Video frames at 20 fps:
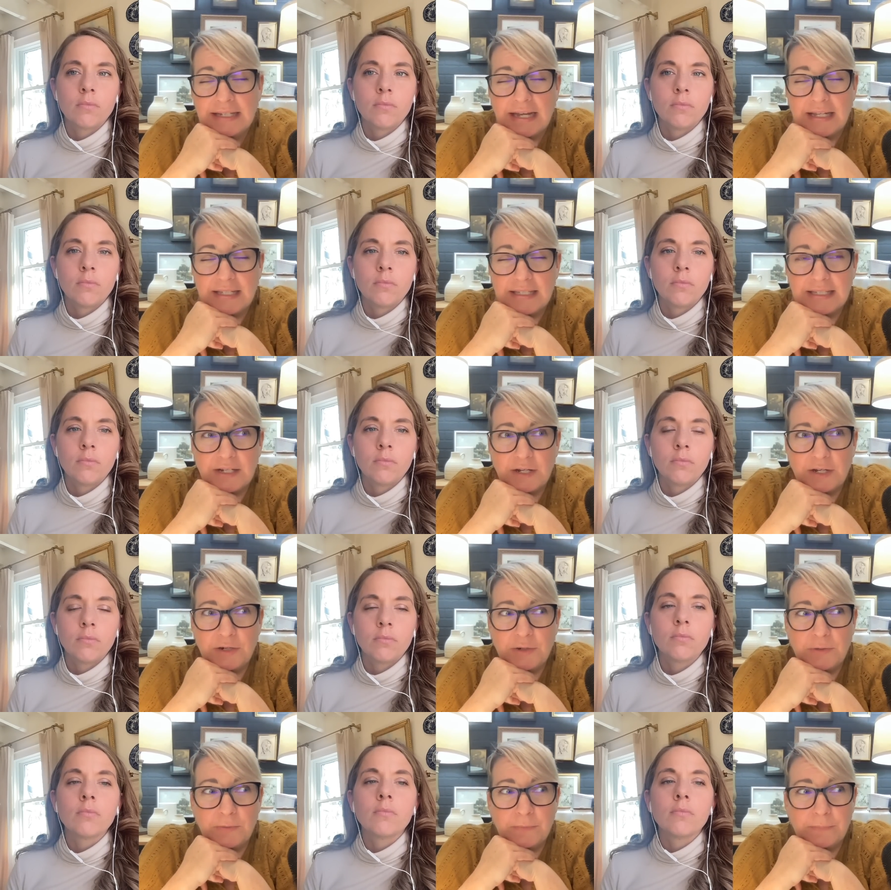Speaker 1: and
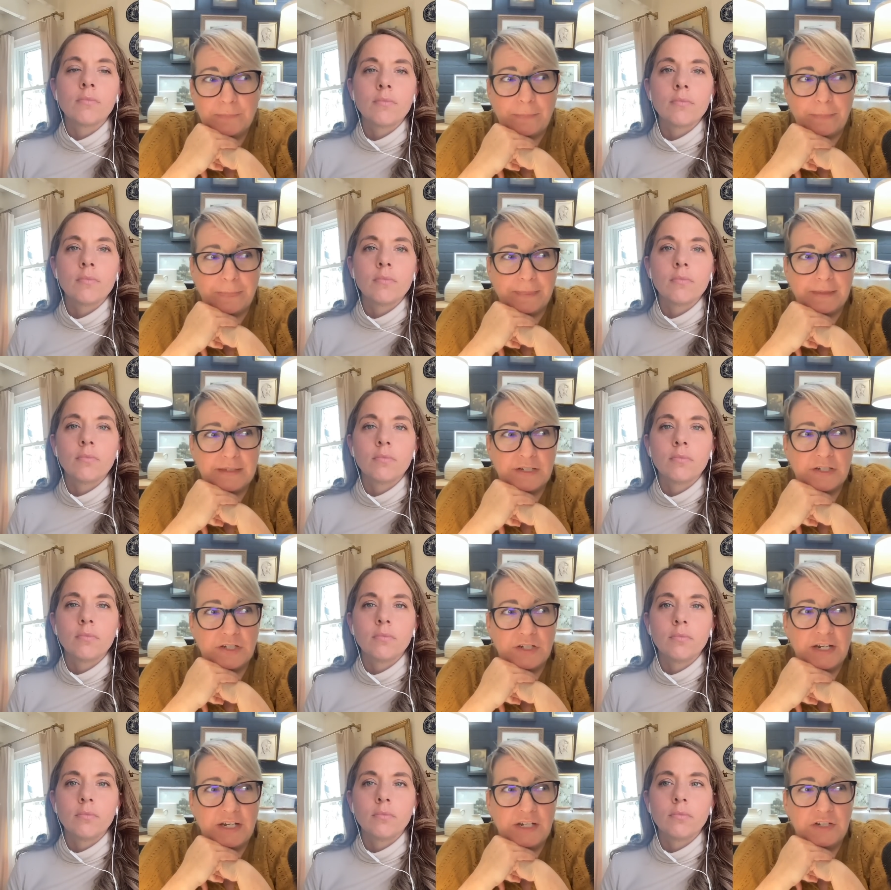so
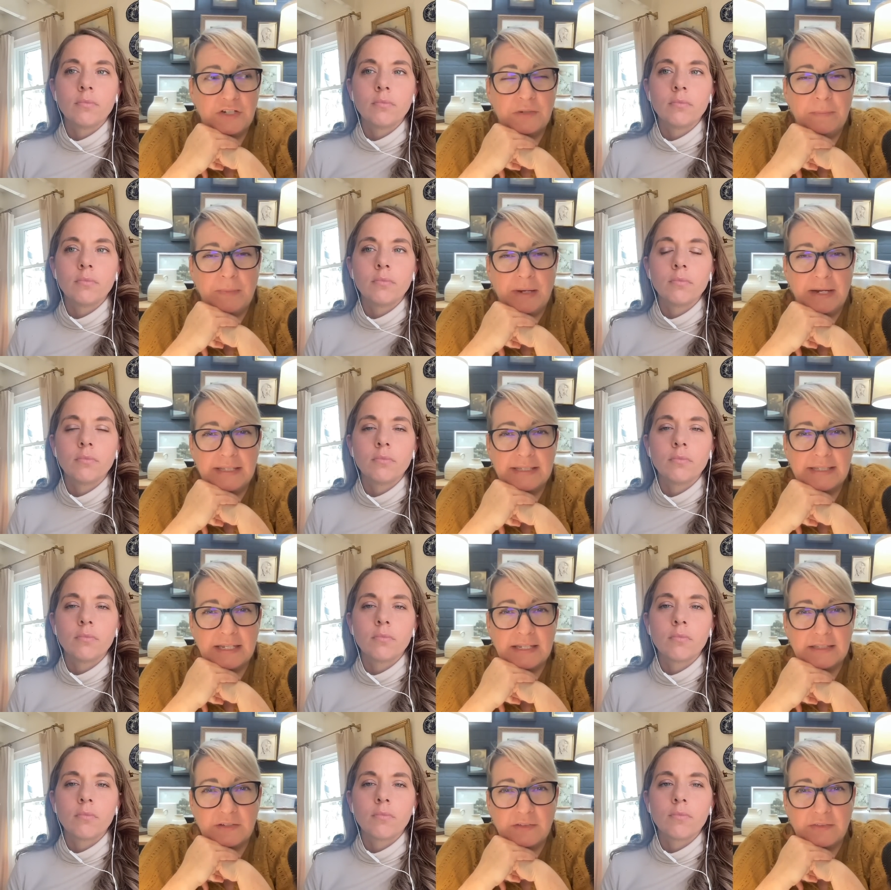to change your
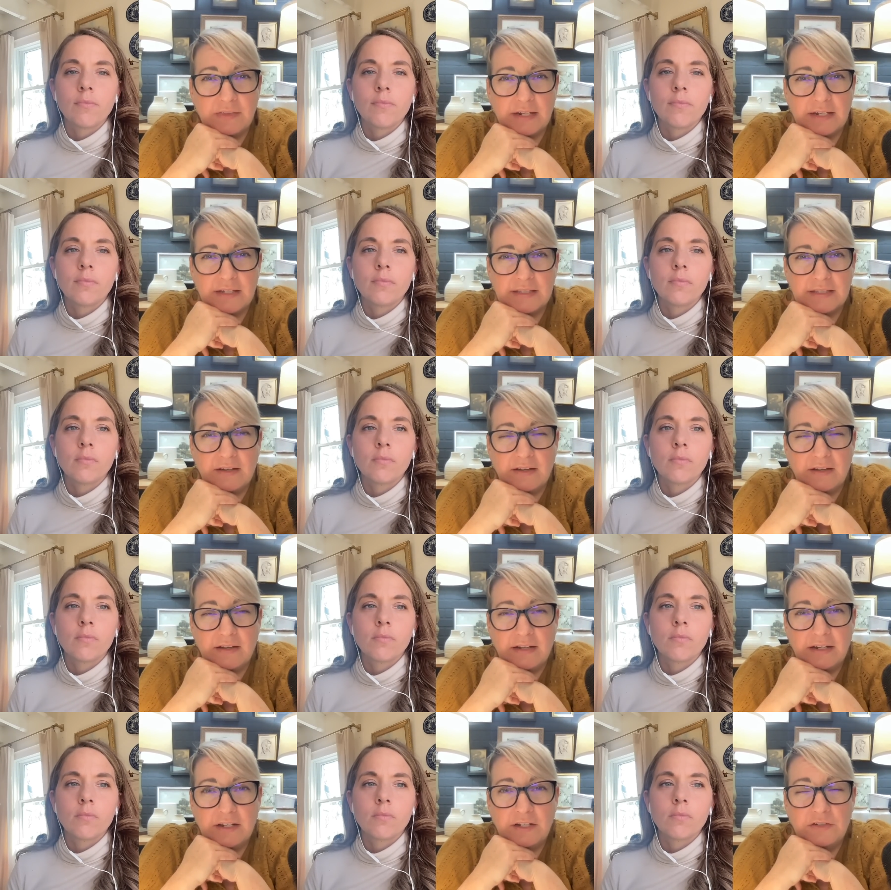mindset so that it's
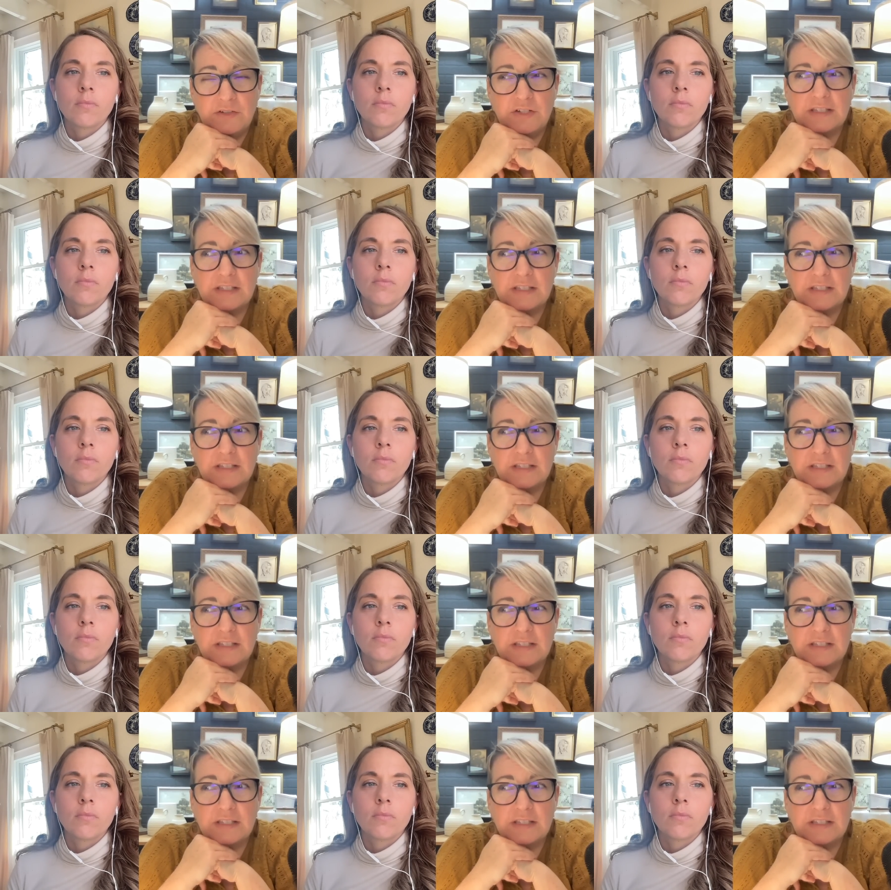not you